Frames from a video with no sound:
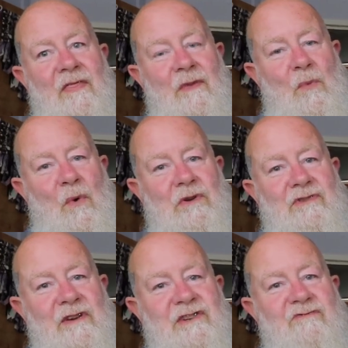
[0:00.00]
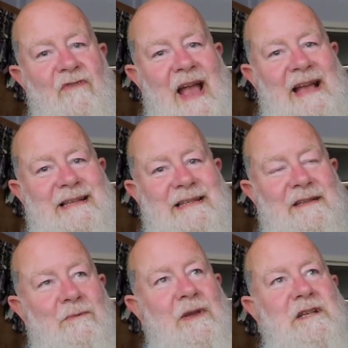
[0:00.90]
The water is red,
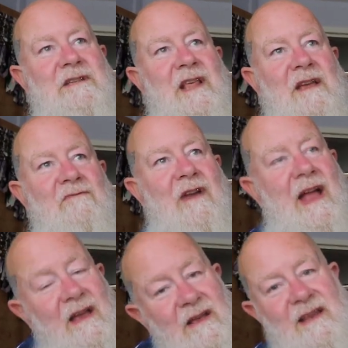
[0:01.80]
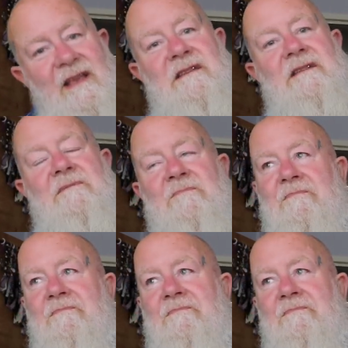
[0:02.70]
which they reckon is